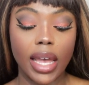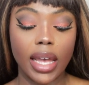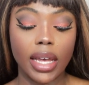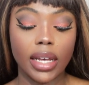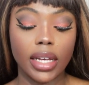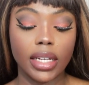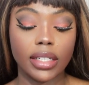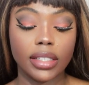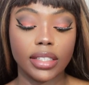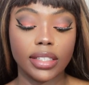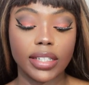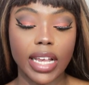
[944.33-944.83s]

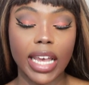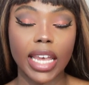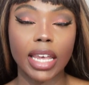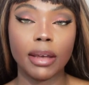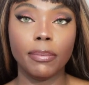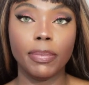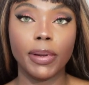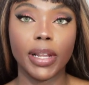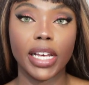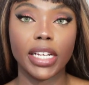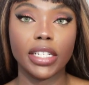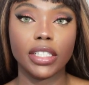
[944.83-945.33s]
In
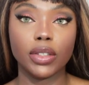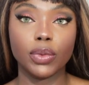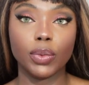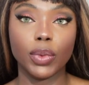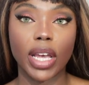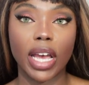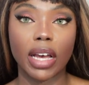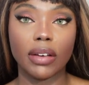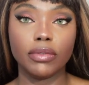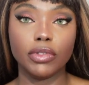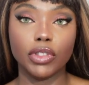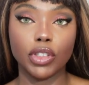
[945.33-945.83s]
second place, we
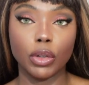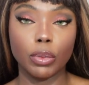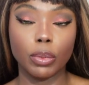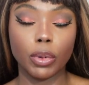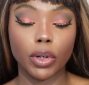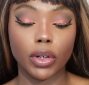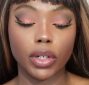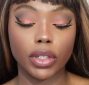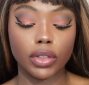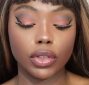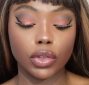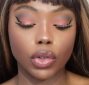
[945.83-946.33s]
have
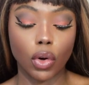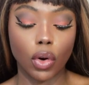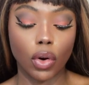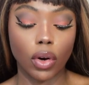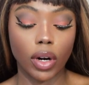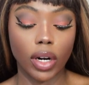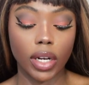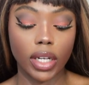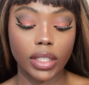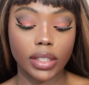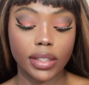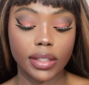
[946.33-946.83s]
Jupiter in
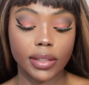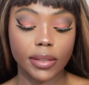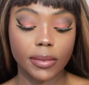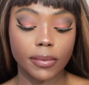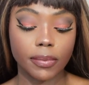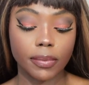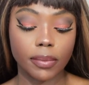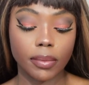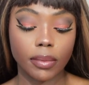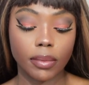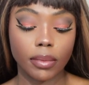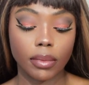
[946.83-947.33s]
Taurus.
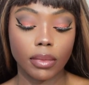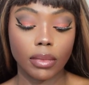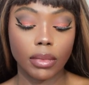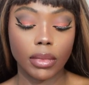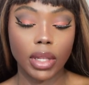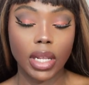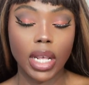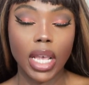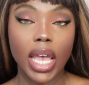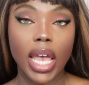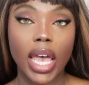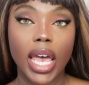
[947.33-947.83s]

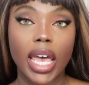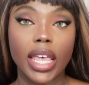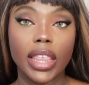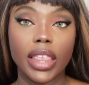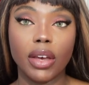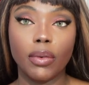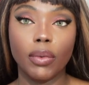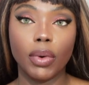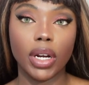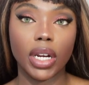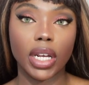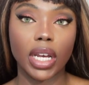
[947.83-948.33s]
And
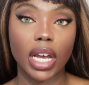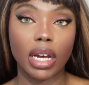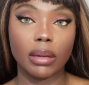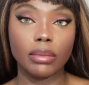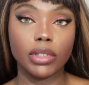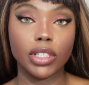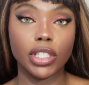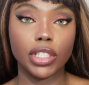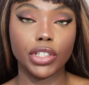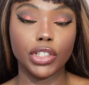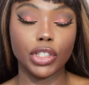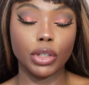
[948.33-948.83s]
then when it
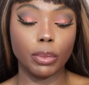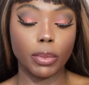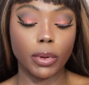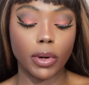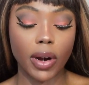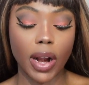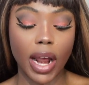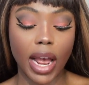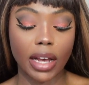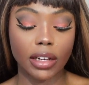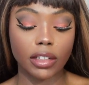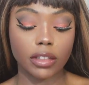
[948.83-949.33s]
comes to
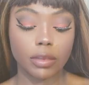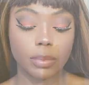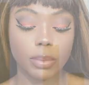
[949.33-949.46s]
Jupiter house